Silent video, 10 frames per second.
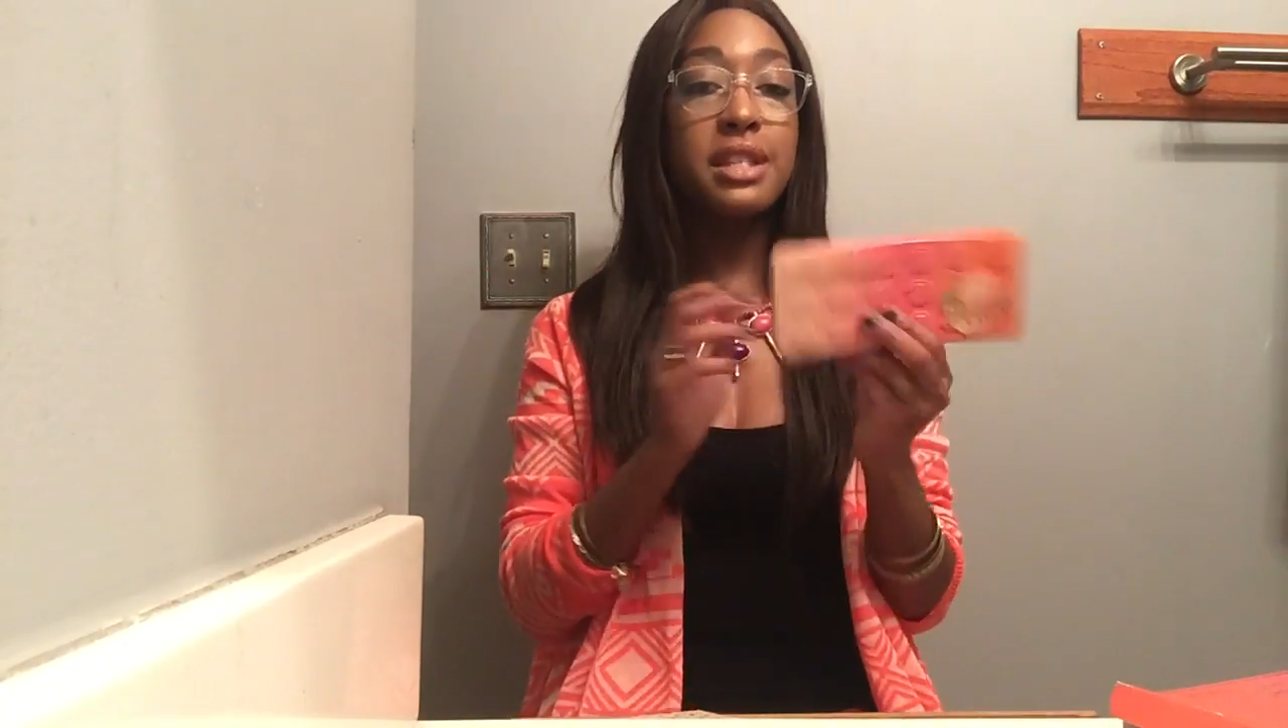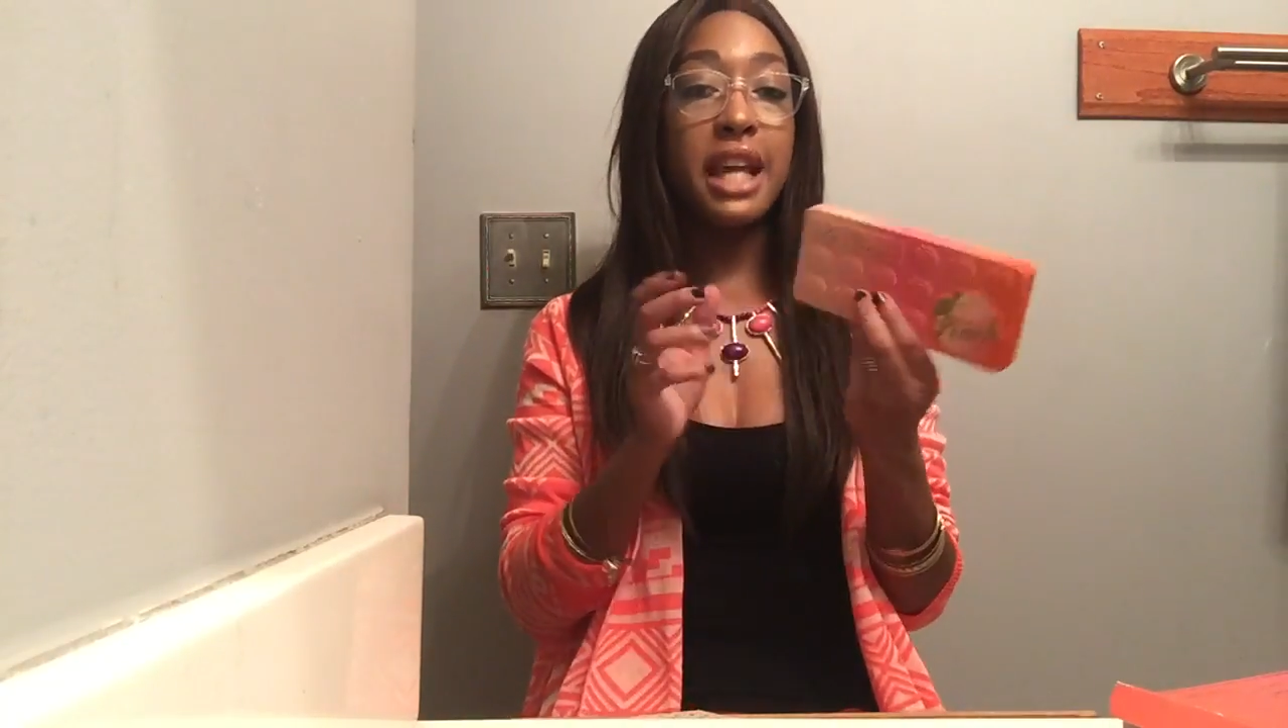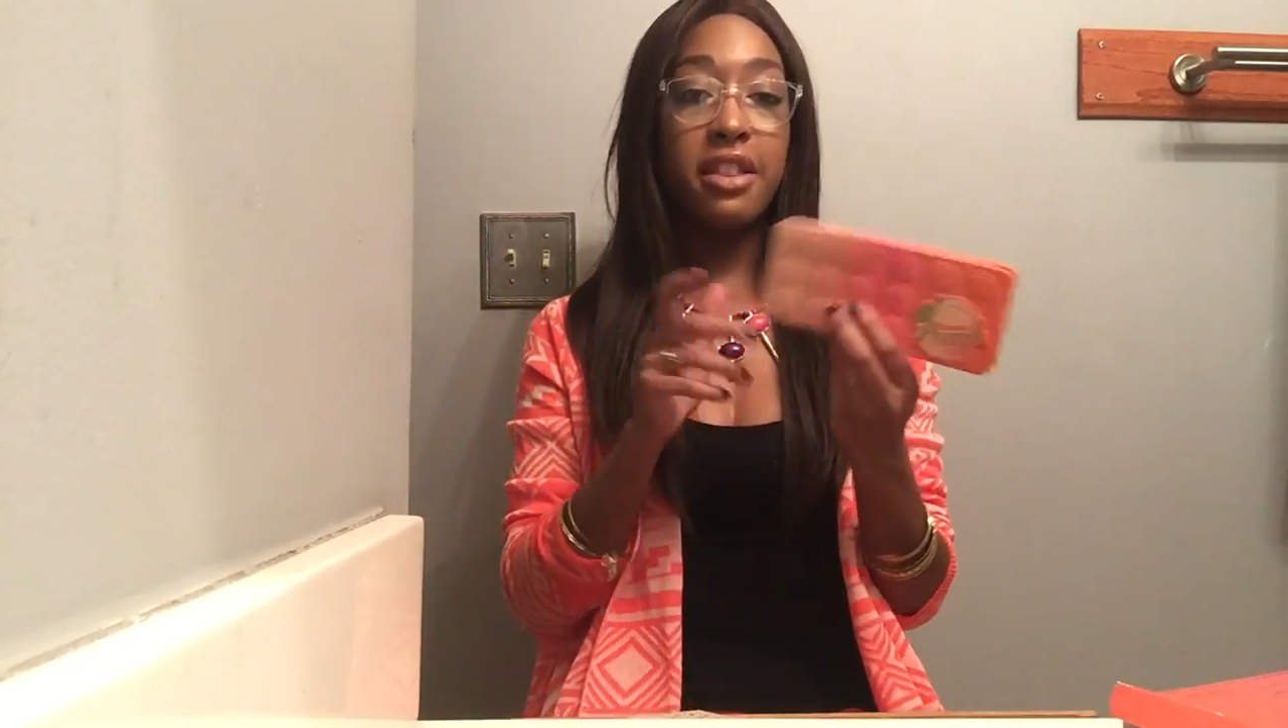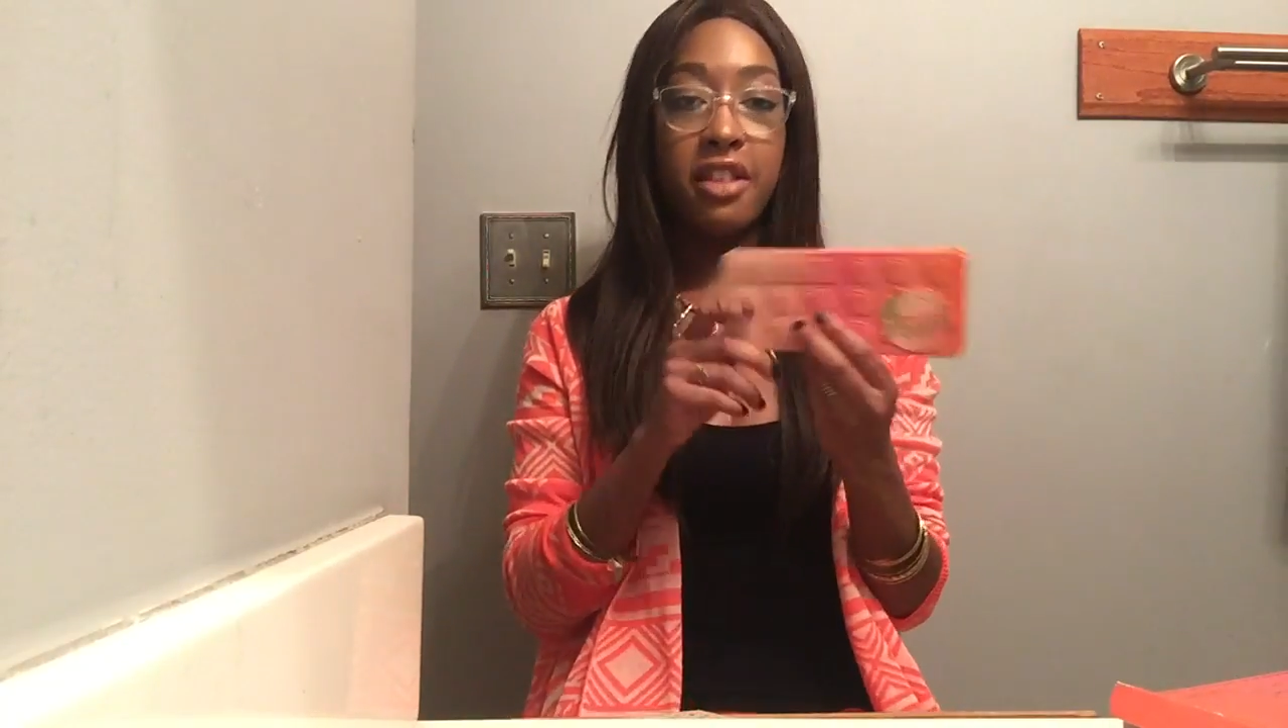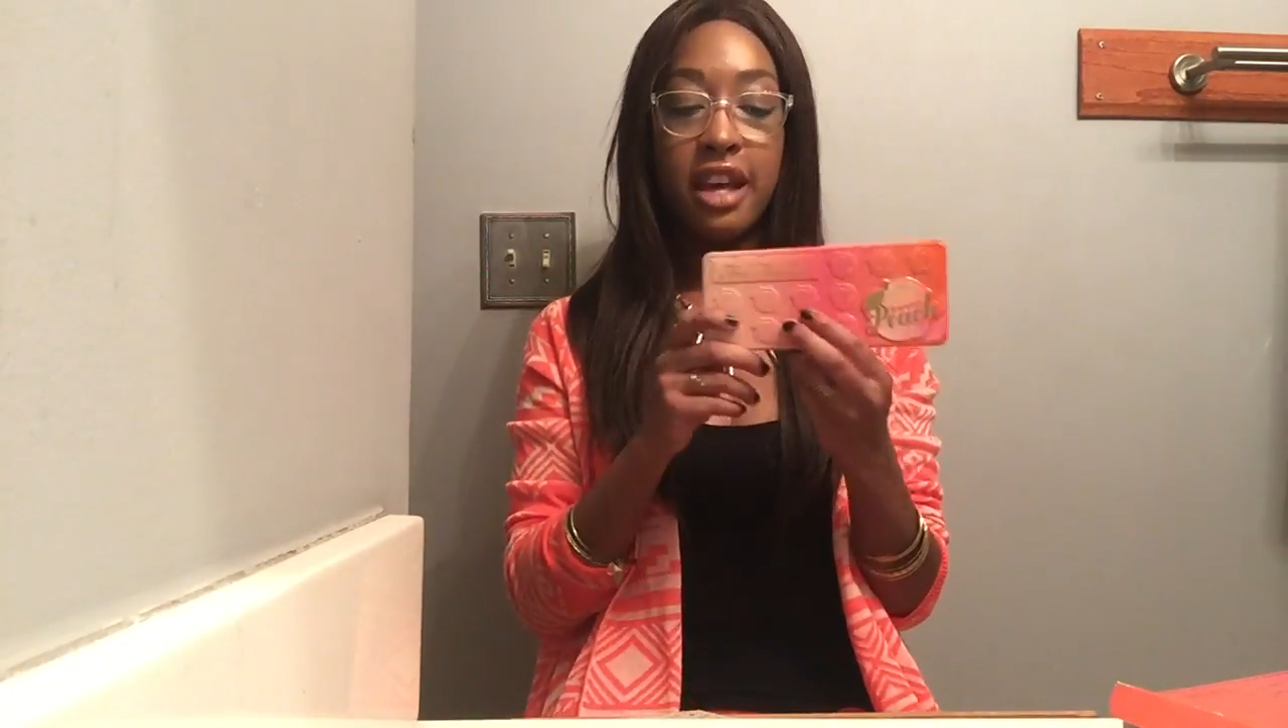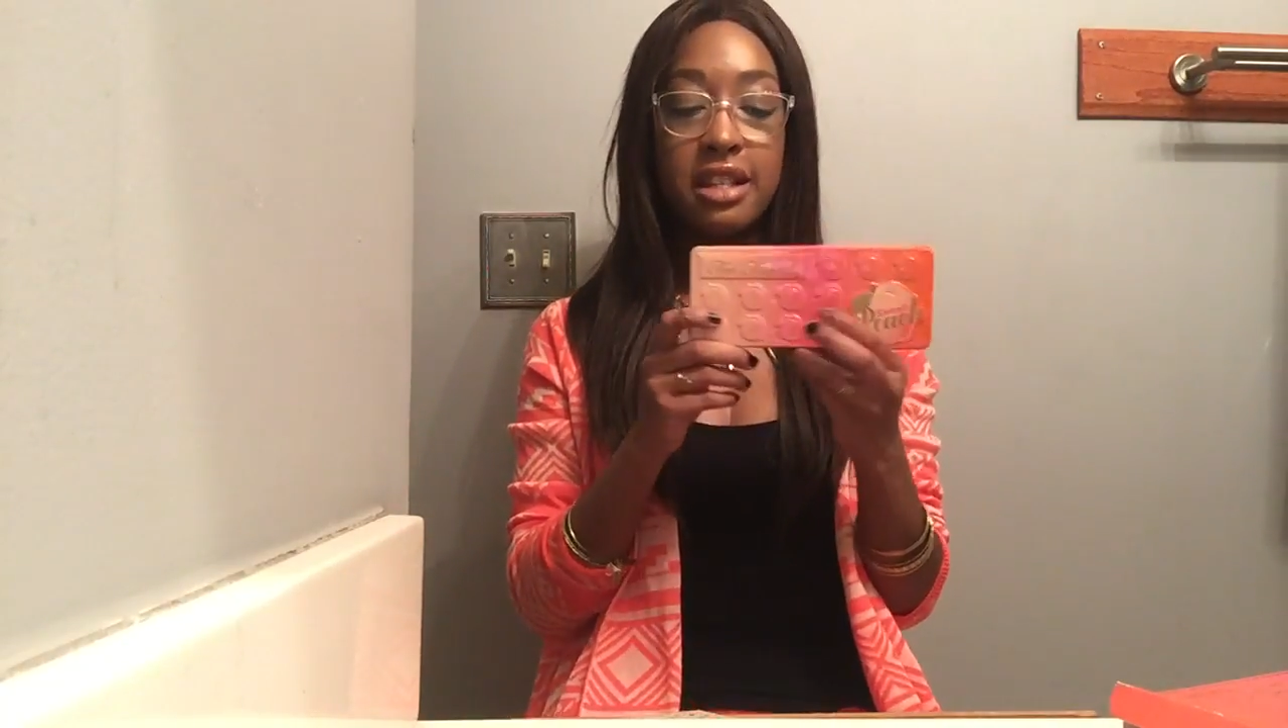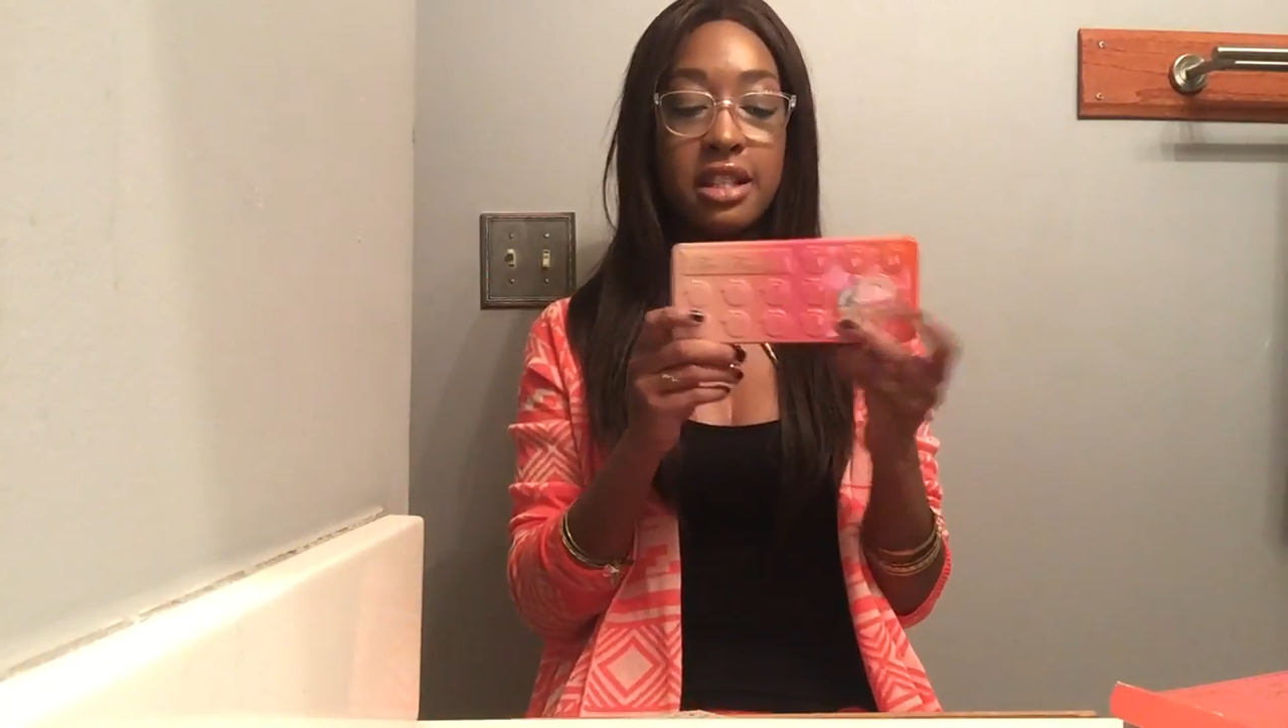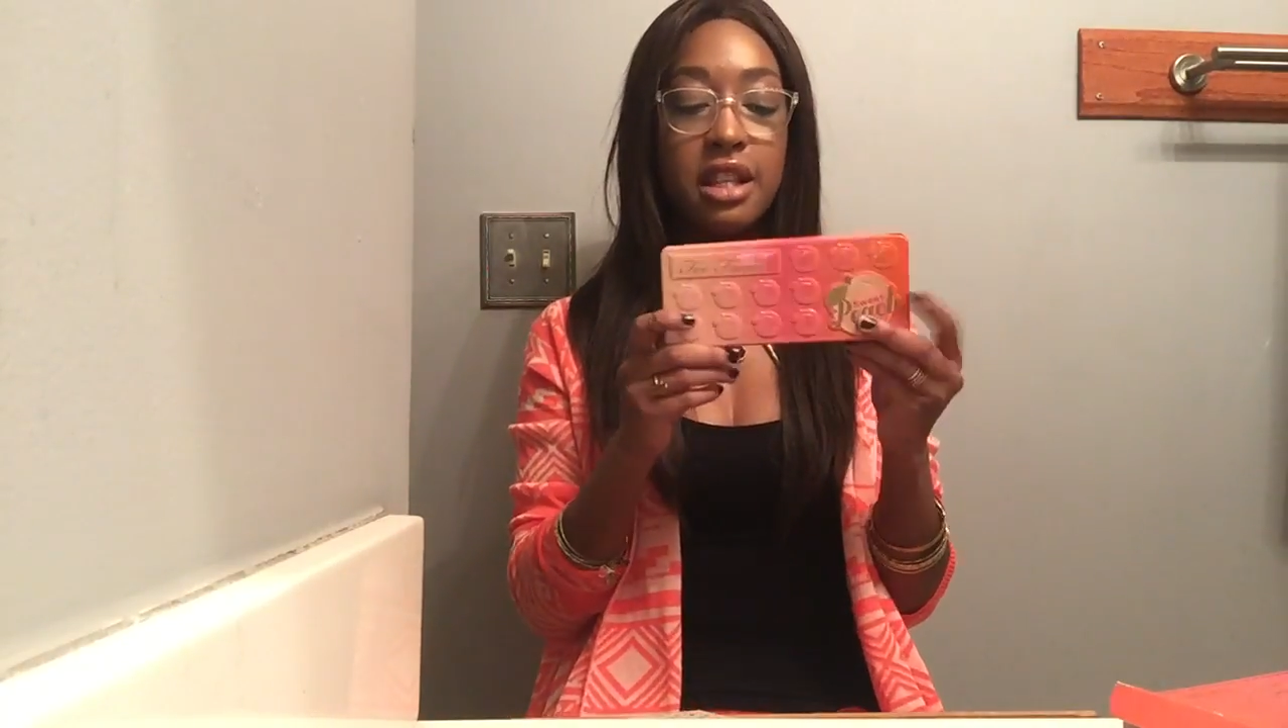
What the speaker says: say this,